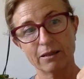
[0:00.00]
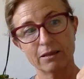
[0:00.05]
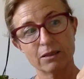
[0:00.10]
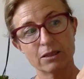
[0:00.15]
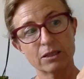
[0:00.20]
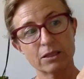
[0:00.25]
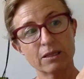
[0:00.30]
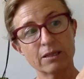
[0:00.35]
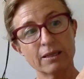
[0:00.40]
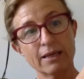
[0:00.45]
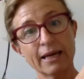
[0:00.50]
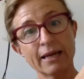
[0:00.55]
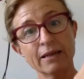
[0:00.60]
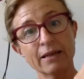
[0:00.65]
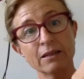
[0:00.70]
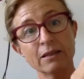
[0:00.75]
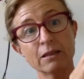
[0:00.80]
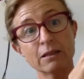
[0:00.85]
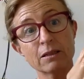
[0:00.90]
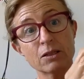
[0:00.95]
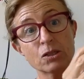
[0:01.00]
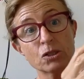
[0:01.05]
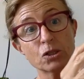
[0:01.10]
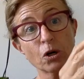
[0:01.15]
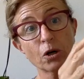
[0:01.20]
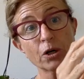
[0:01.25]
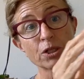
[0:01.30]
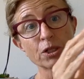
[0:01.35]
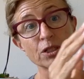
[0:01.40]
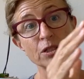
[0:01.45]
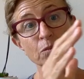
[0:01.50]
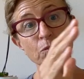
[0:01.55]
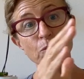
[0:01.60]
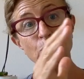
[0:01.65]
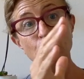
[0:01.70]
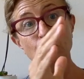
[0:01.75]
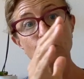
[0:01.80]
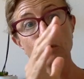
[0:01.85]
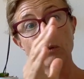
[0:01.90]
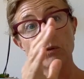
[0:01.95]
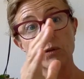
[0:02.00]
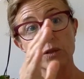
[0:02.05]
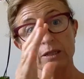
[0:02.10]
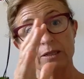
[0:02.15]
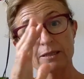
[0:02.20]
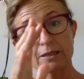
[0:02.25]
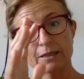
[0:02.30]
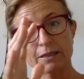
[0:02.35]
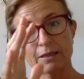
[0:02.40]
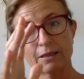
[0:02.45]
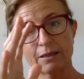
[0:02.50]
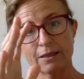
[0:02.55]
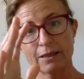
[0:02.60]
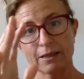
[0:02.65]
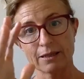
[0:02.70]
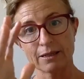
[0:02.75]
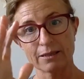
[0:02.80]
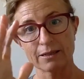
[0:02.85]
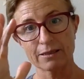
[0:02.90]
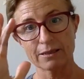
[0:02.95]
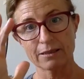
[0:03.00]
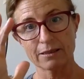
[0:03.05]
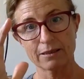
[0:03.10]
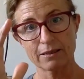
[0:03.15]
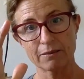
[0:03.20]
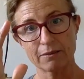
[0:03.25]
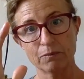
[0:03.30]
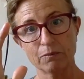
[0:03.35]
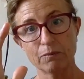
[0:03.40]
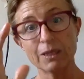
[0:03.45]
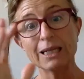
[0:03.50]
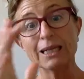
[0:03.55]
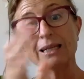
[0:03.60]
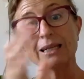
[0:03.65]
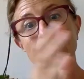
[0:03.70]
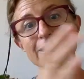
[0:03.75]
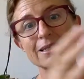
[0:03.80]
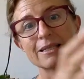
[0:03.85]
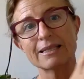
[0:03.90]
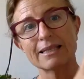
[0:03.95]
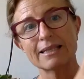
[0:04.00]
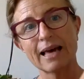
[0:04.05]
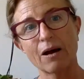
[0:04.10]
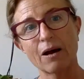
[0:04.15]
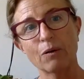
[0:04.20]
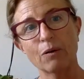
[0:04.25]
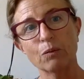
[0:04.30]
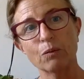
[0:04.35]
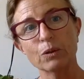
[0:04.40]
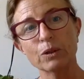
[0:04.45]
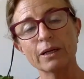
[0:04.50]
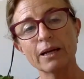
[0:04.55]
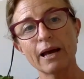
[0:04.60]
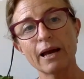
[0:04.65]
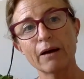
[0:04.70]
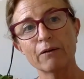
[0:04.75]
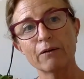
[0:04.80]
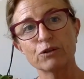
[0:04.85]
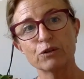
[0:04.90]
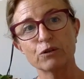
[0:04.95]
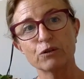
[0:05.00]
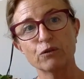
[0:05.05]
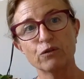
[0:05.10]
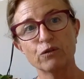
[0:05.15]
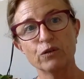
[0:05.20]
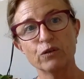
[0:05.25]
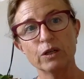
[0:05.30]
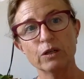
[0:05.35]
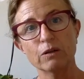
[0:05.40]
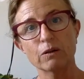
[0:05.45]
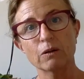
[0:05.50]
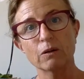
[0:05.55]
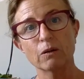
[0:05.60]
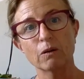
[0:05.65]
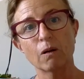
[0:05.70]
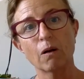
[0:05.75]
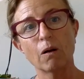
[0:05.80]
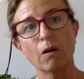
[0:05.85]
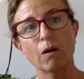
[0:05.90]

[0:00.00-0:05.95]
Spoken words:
to then start to move into this means that we're going to have to feel